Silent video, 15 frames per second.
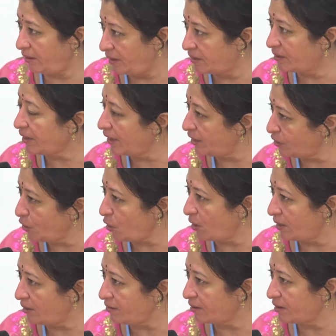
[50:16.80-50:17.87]
risk
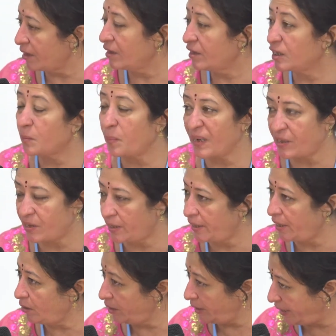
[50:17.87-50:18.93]
insurance,
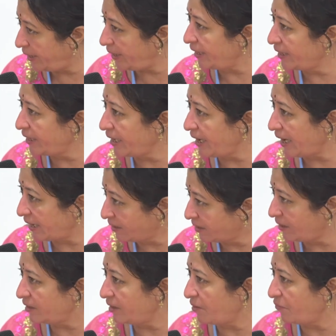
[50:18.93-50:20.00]
especially on heat and
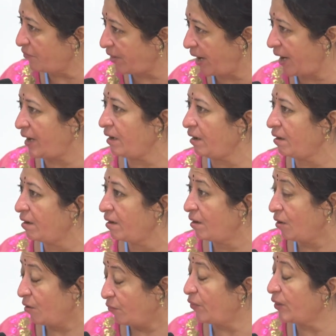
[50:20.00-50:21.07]
excessive rain
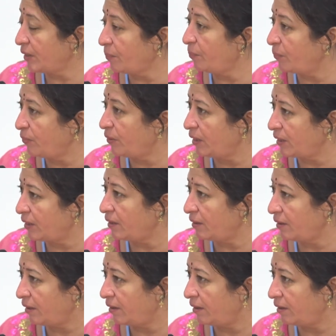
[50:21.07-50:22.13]
for the poor.
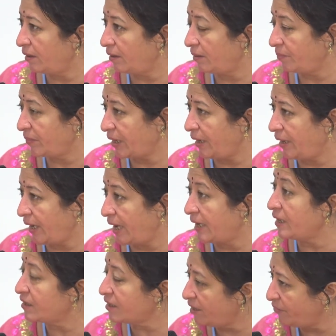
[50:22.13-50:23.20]

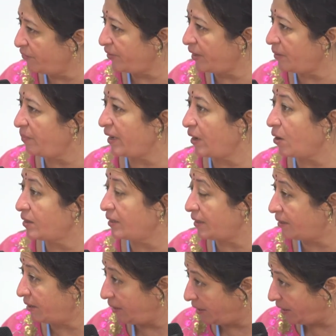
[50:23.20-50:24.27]
And it's different because
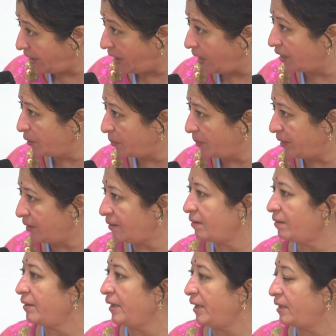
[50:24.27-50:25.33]
it's in the
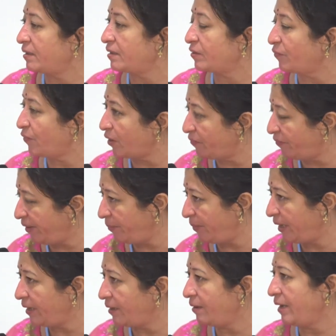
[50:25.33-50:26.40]
urban, it's for
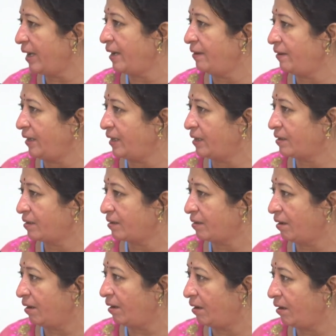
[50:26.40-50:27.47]
women, and it's
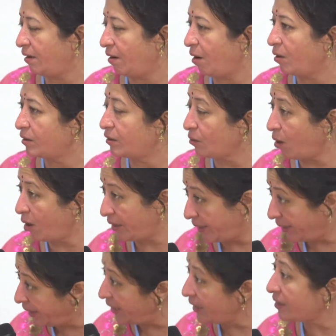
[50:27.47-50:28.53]
also on
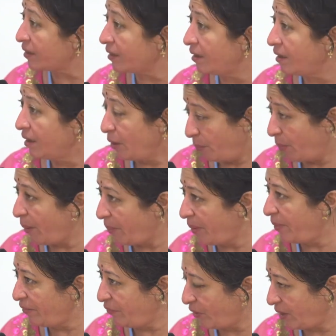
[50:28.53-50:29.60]
heat,
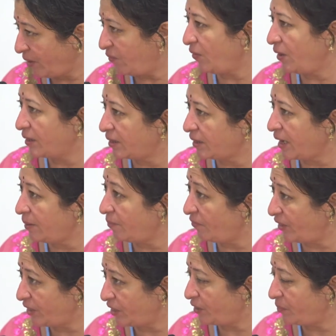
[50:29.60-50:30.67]
probably for the first
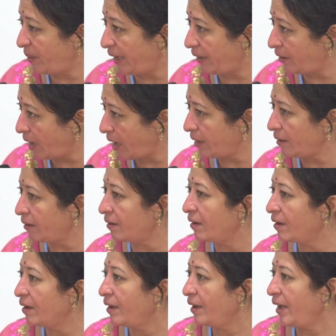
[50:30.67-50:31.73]
time, which is being done.
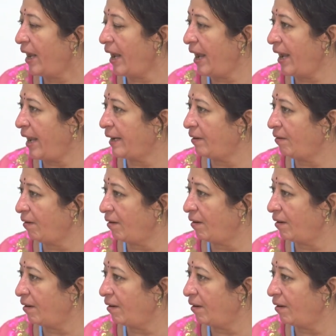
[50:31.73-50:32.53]
And